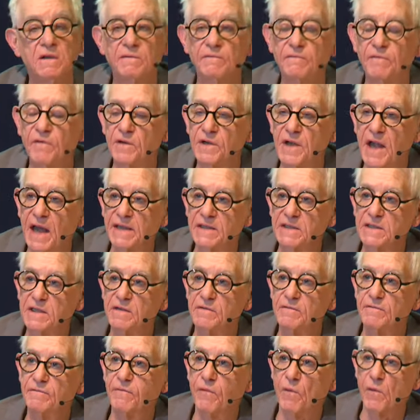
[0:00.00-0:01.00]
for
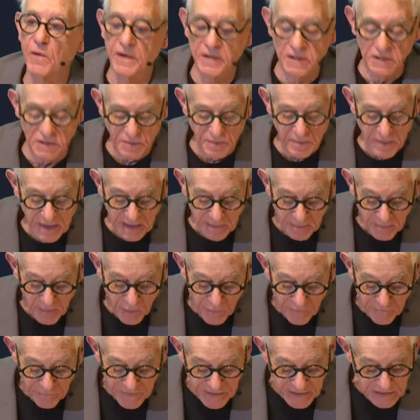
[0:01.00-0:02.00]
1940s
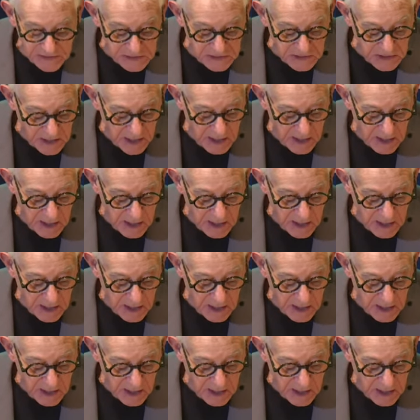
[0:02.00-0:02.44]
B-movies.